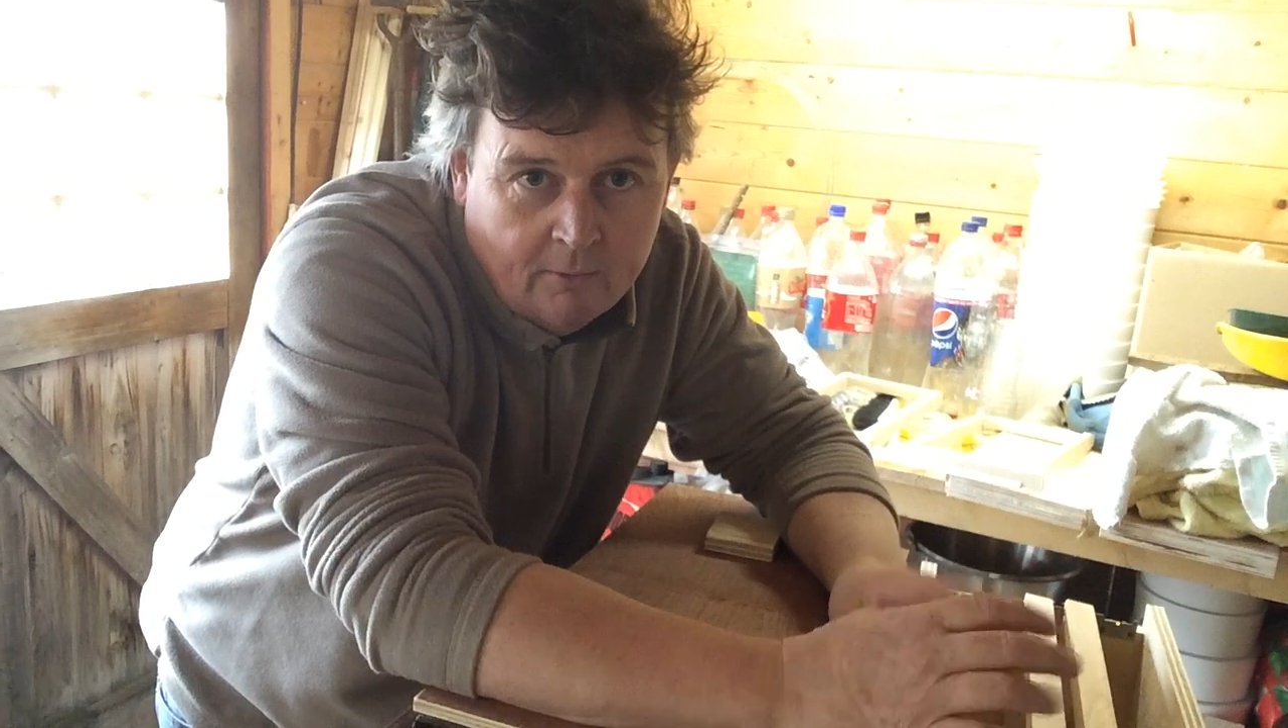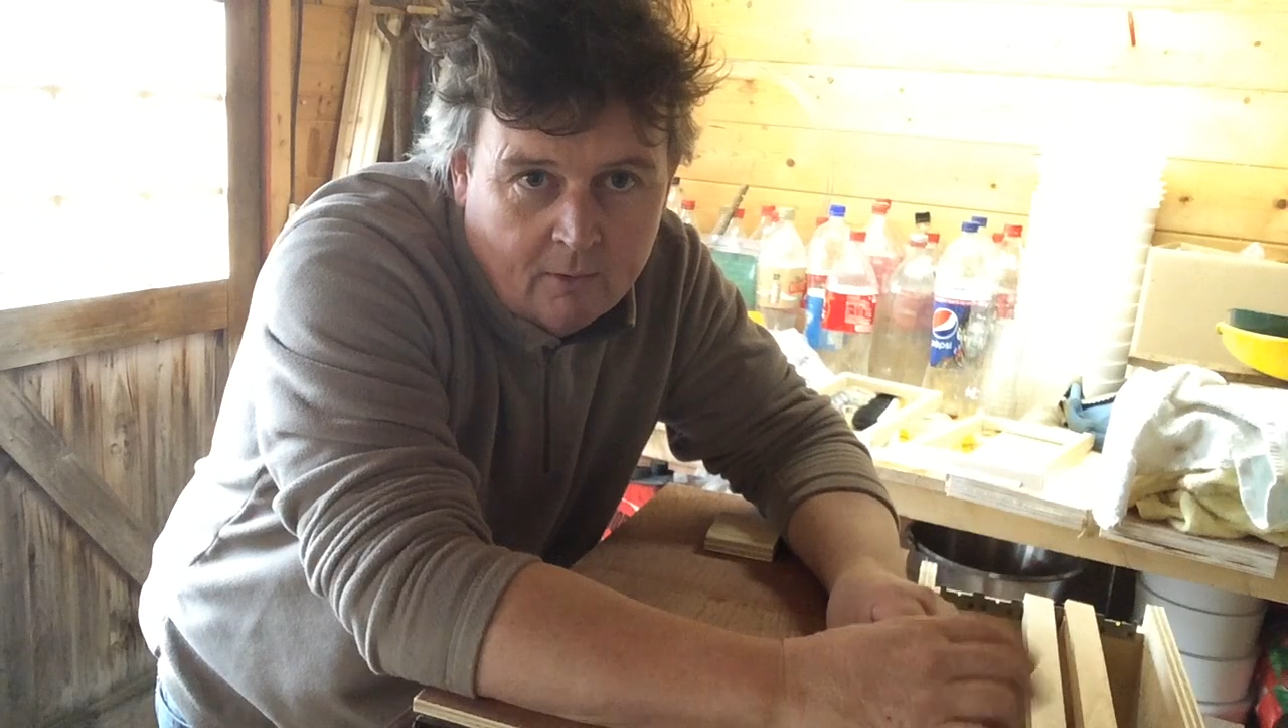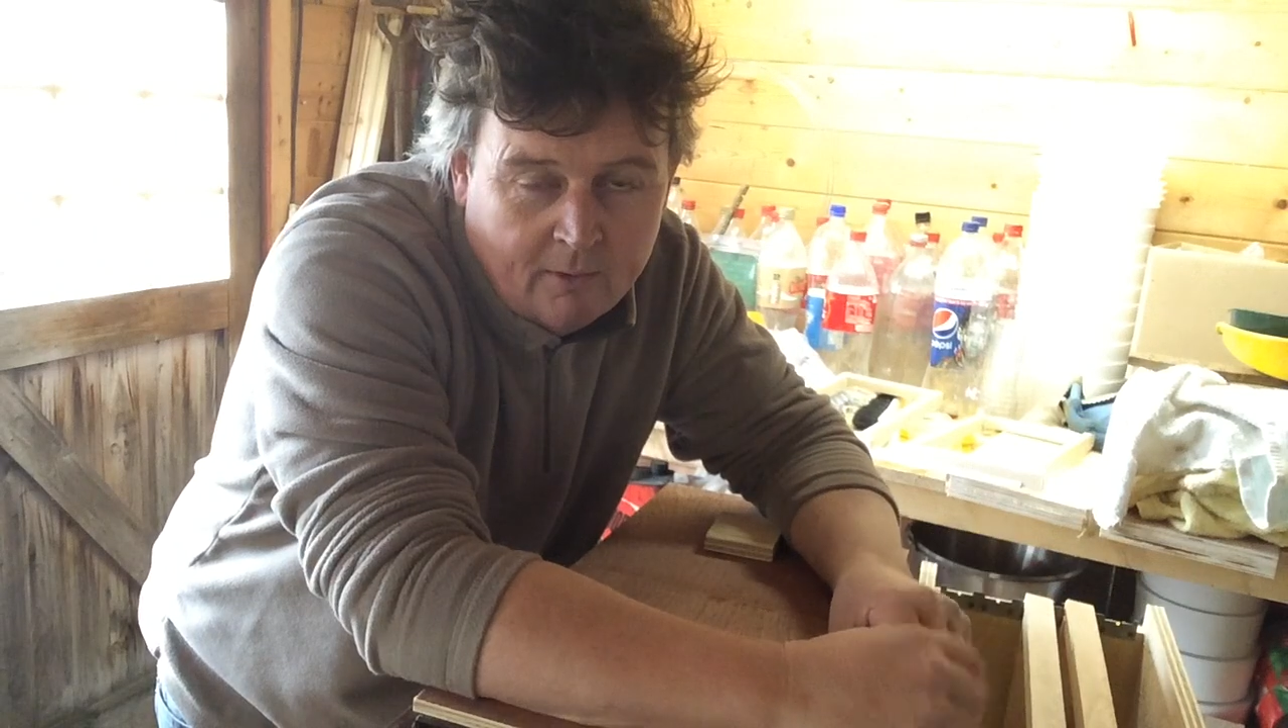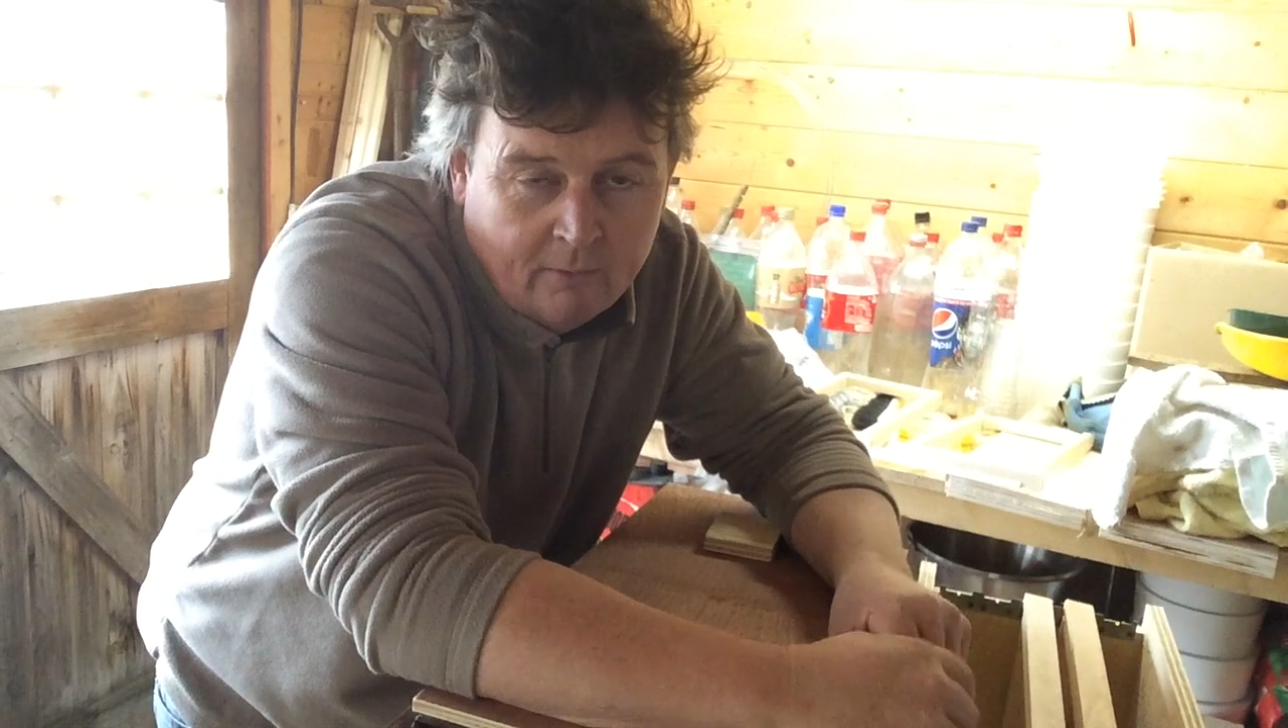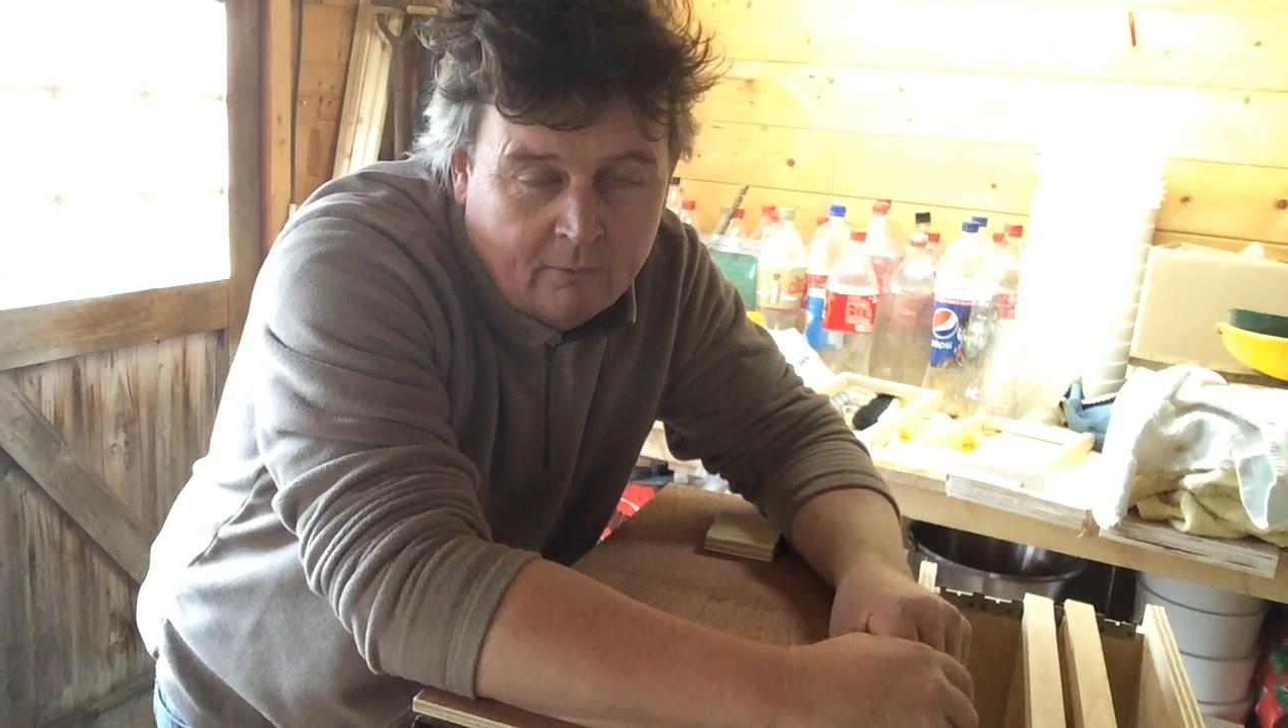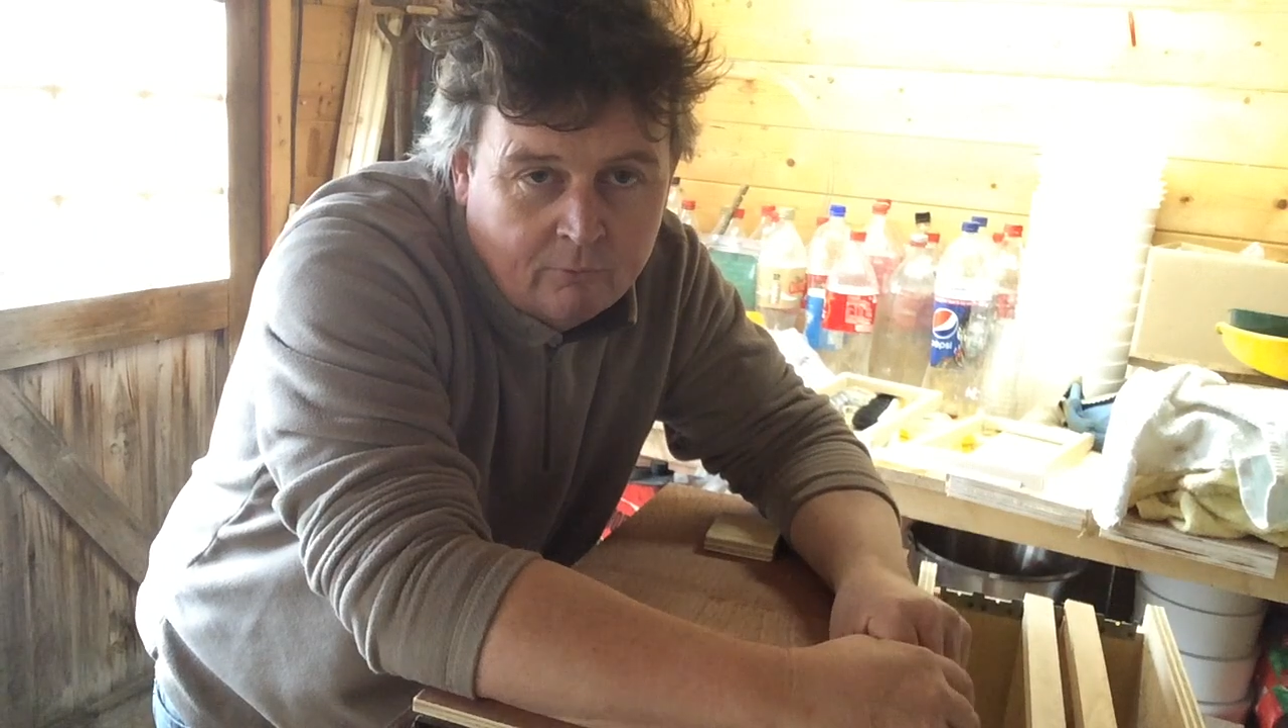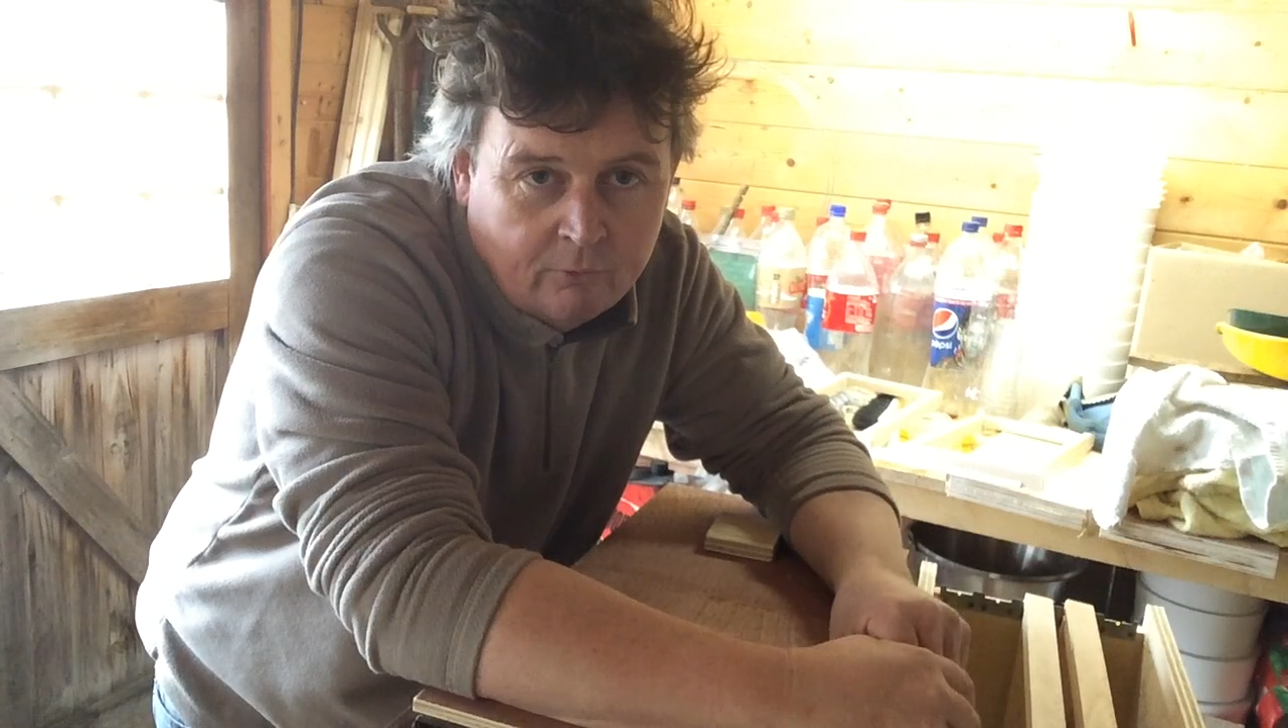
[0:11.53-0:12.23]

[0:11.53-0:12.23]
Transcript: 9th,